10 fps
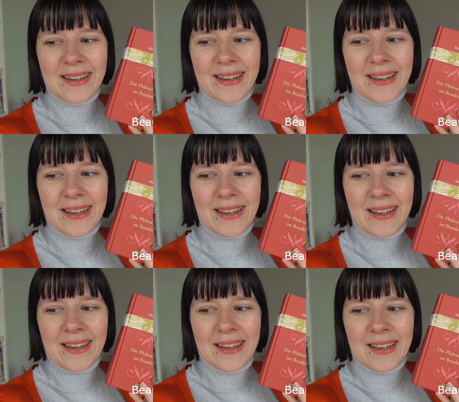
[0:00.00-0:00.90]

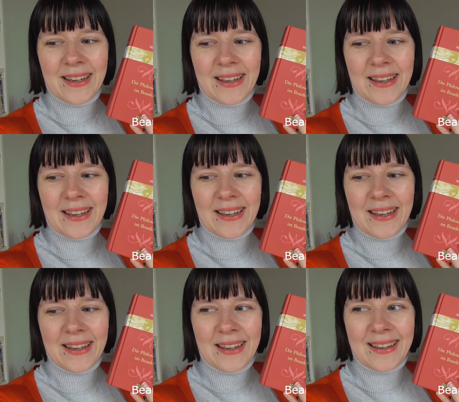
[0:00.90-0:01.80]

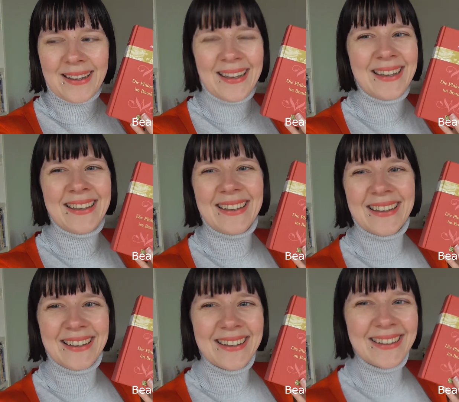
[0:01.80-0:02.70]

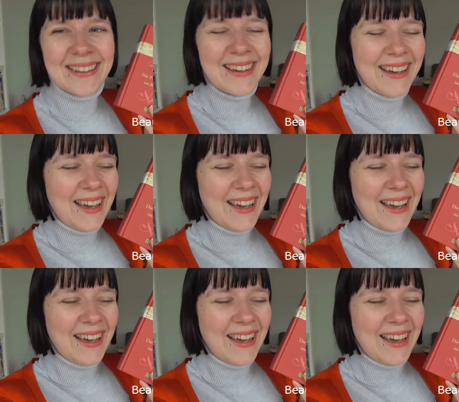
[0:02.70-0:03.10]
Nothing is said.